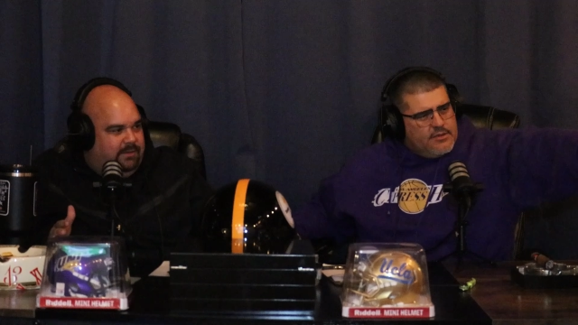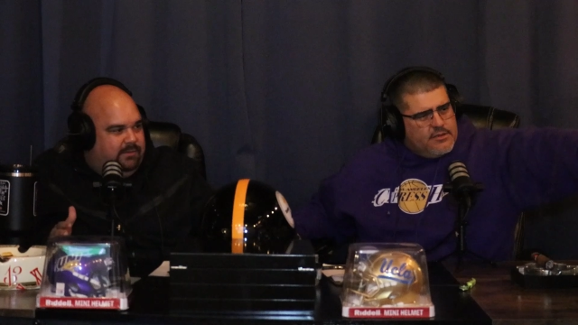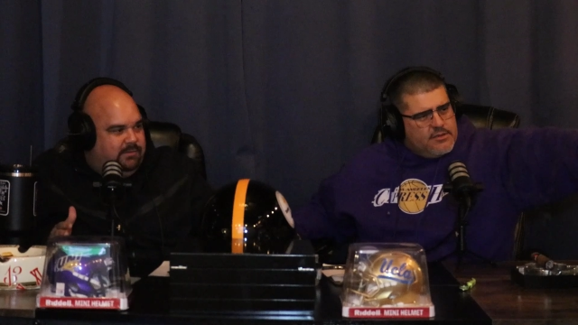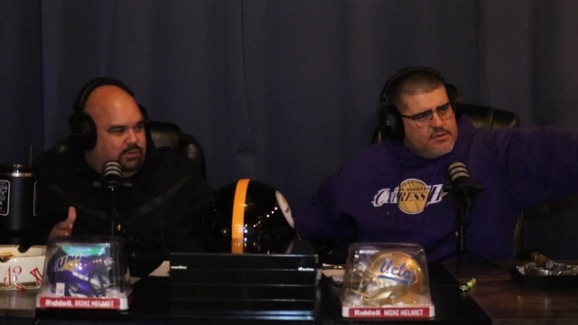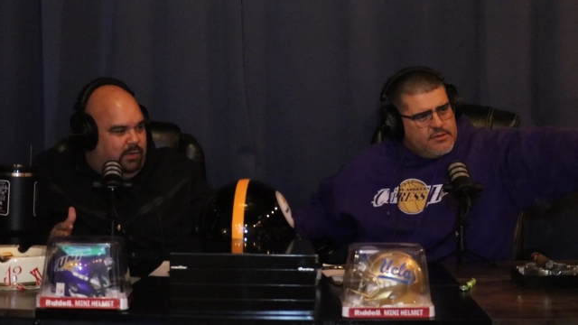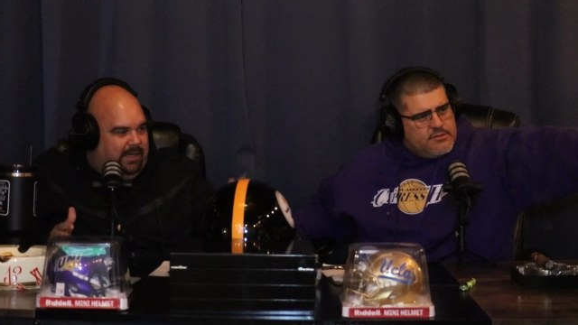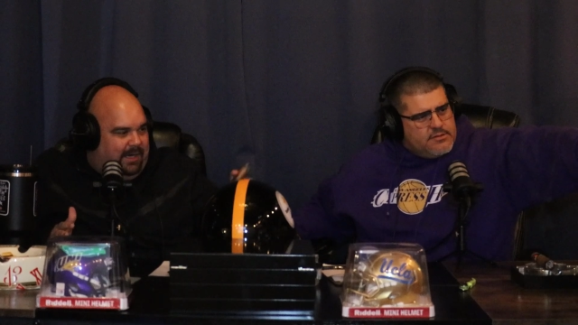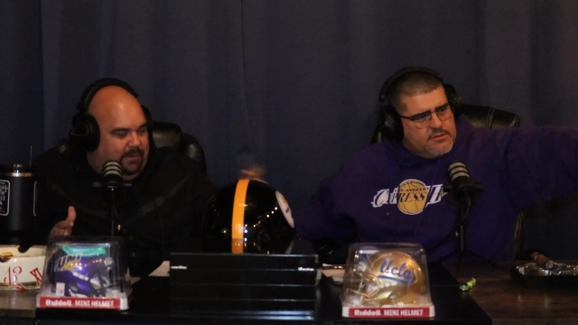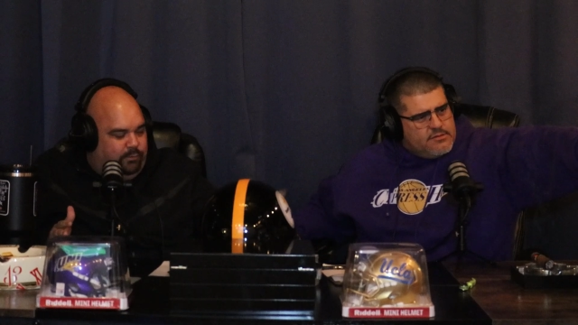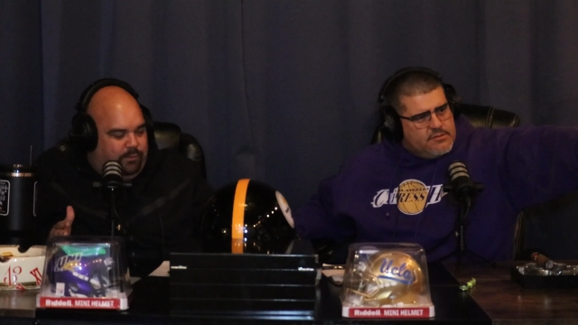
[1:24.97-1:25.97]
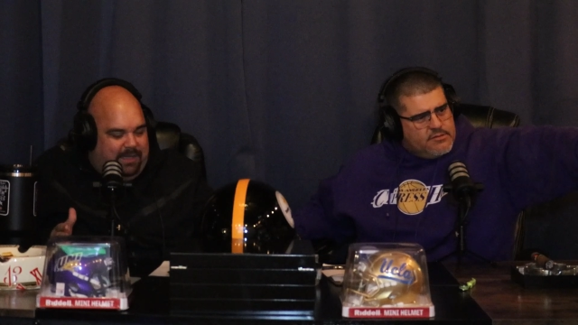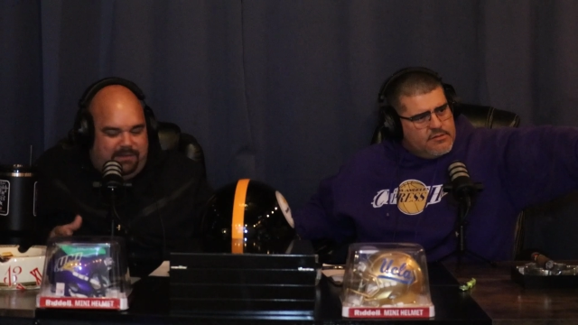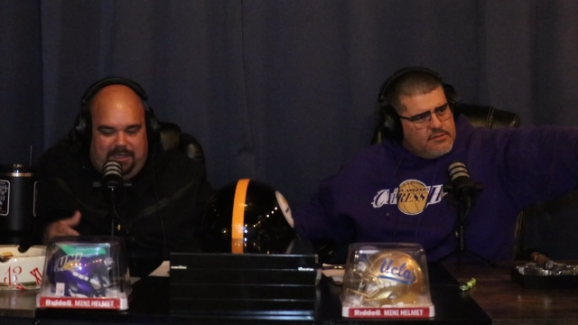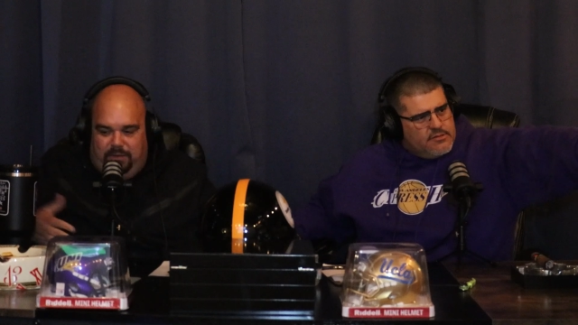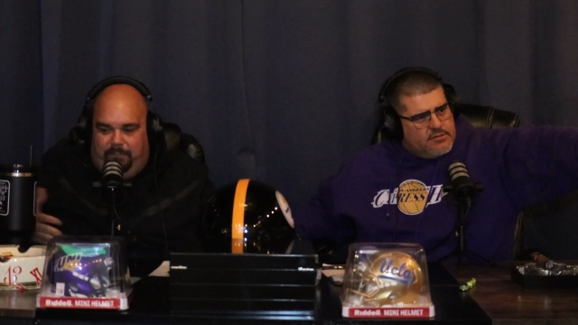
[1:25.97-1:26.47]
Speaker 1: So I, I and
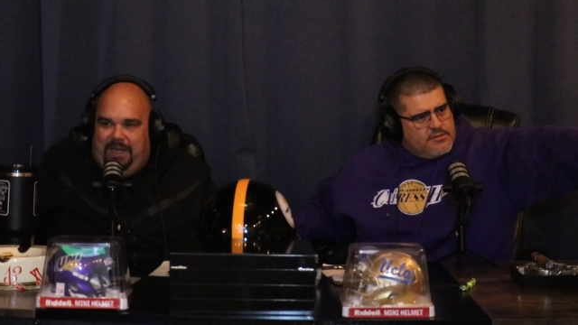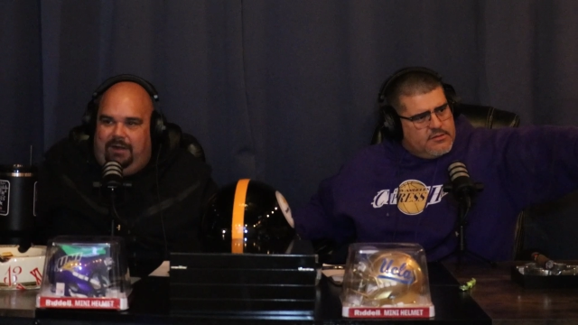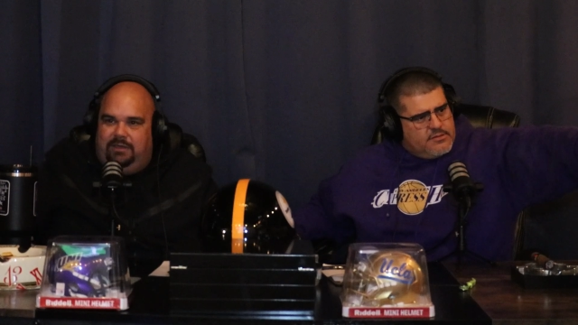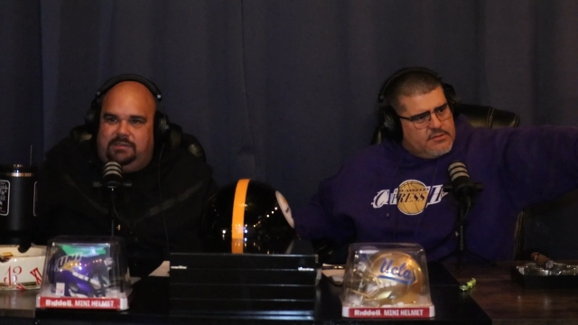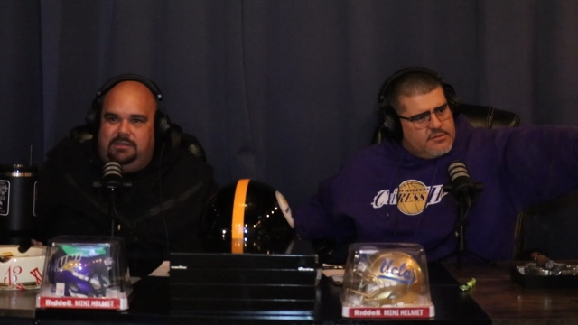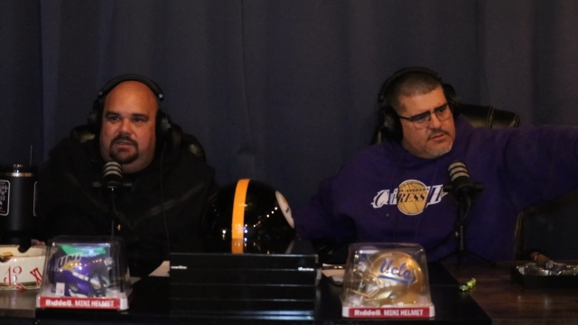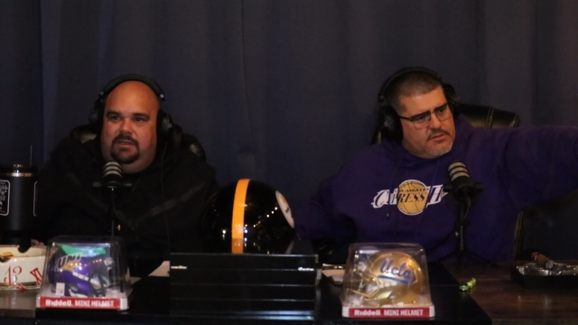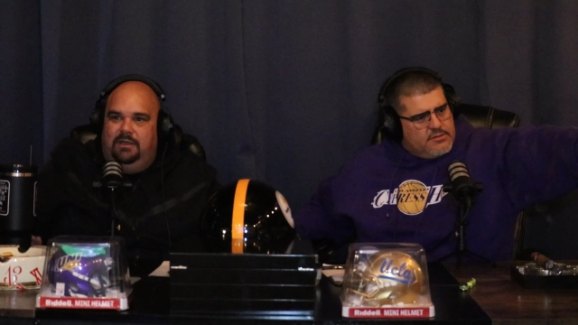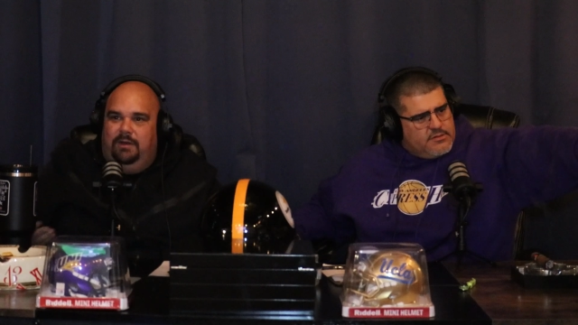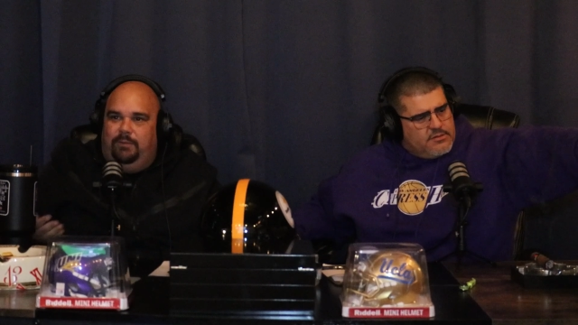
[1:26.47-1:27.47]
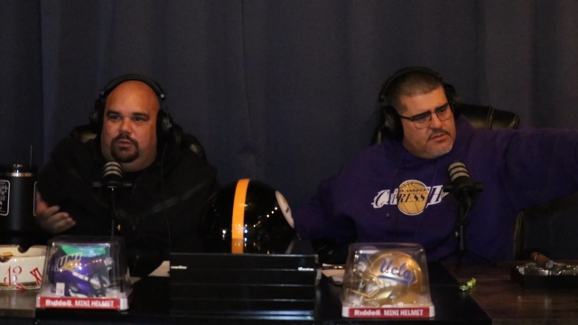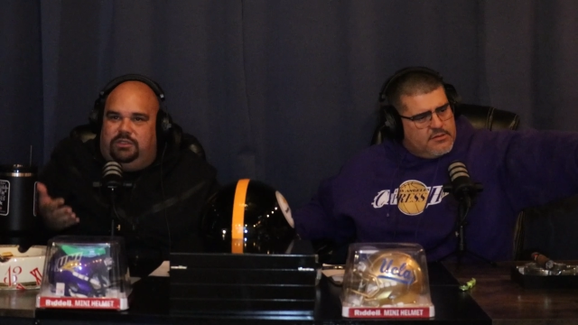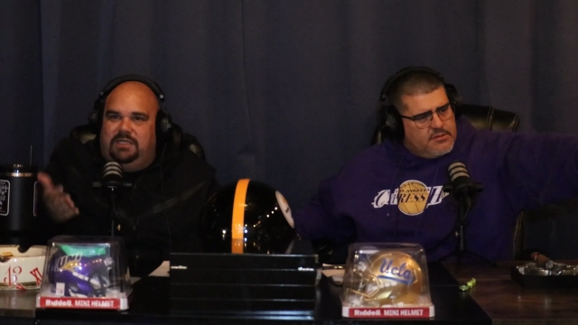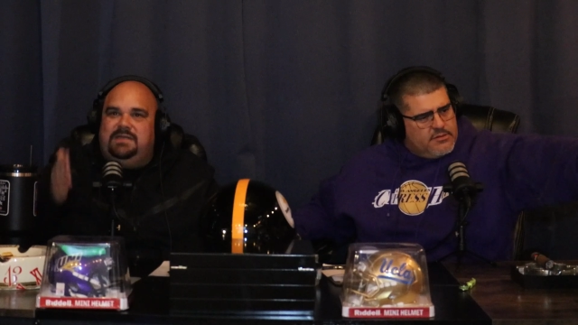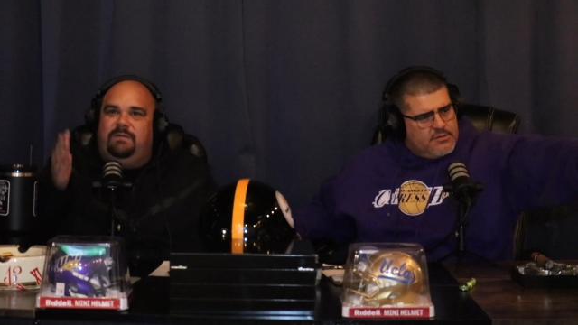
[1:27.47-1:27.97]
then the Bears, bro.
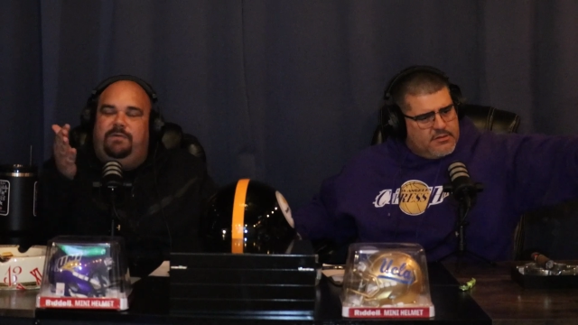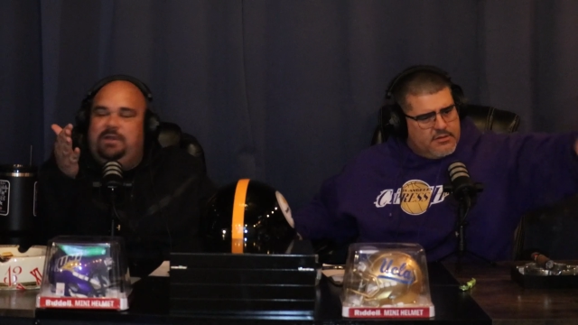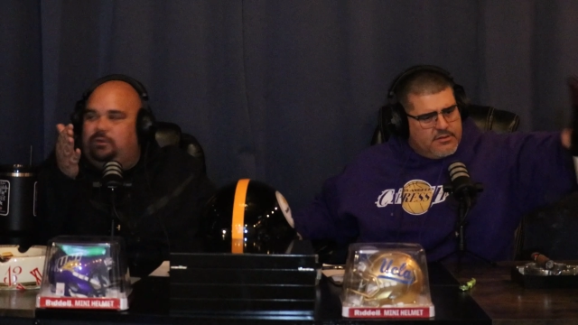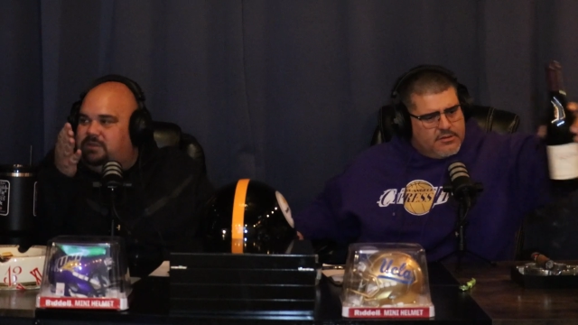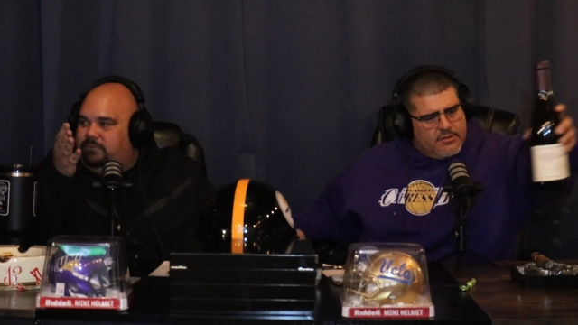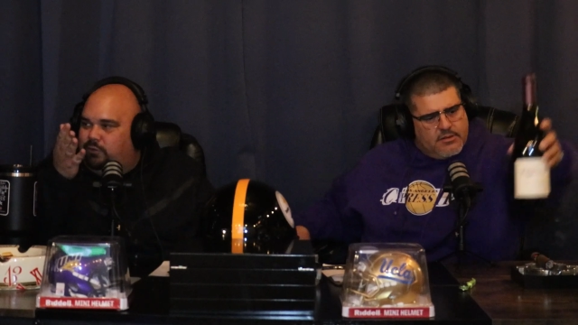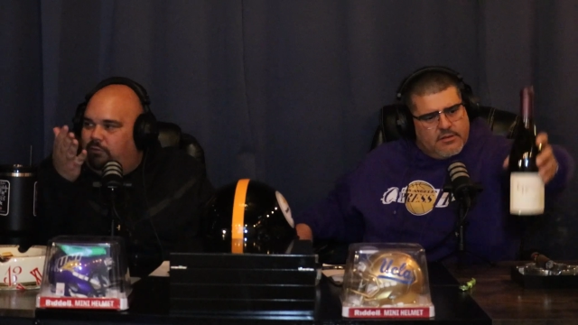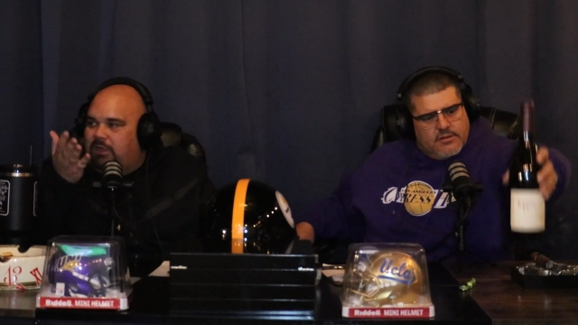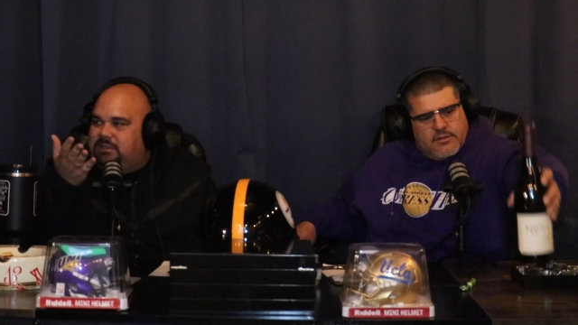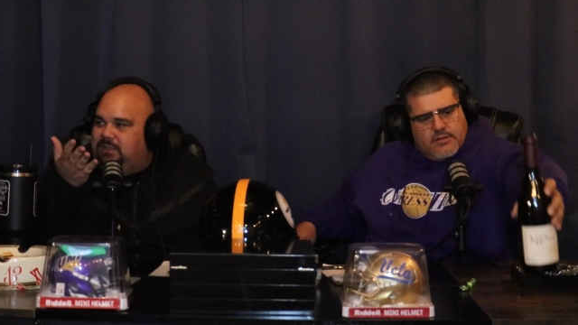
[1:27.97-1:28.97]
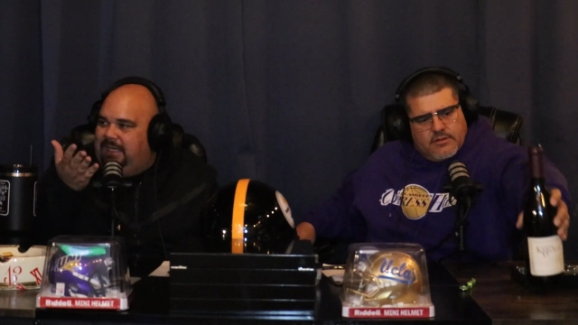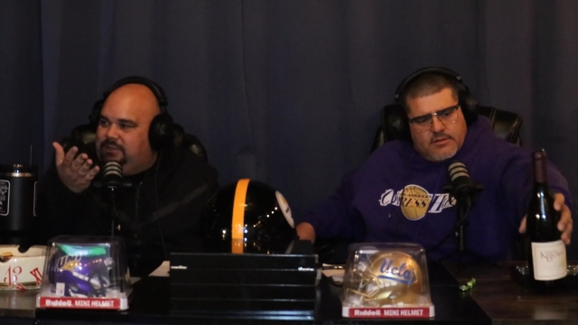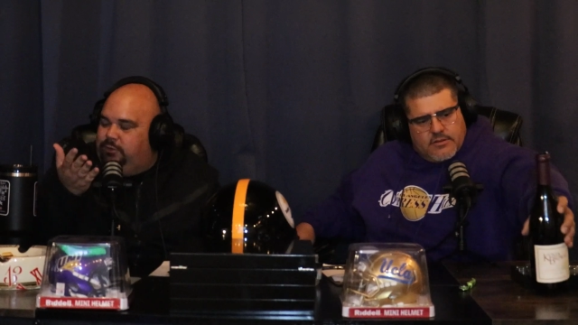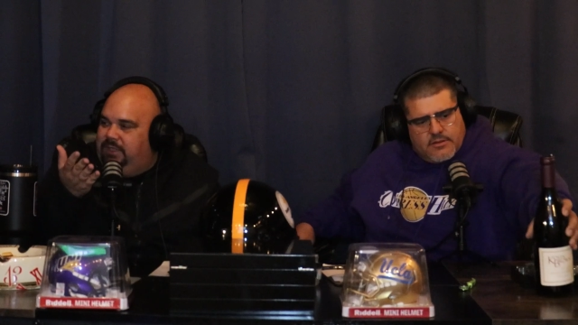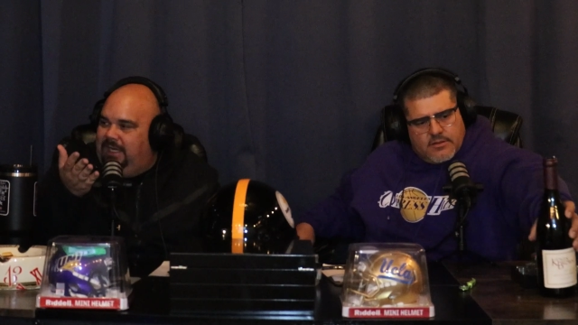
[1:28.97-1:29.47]
Justin Fields. If you watch the last
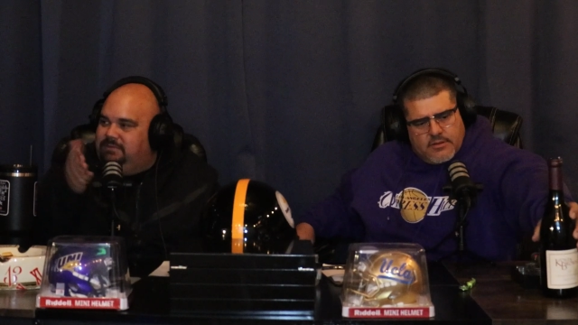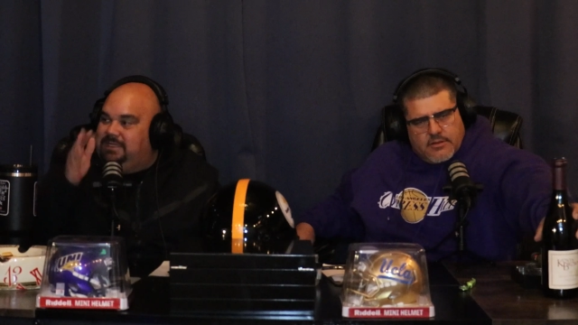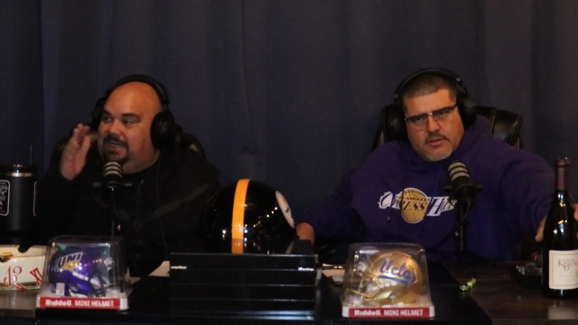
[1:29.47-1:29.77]
three games that he's